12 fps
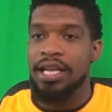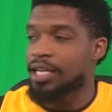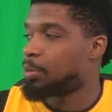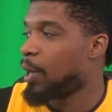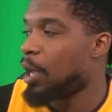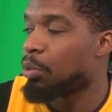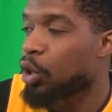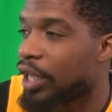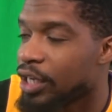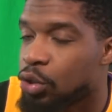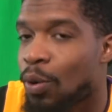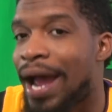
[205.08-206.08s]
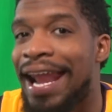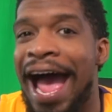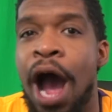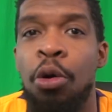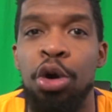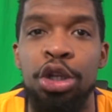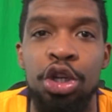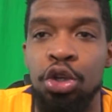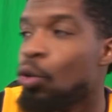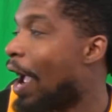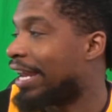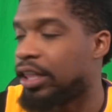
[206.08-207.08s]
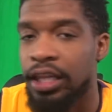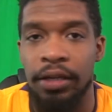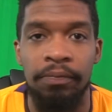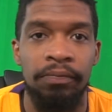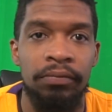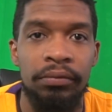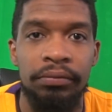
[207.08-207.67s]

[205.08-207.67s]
That's been able to get Dwight Howard to do anything.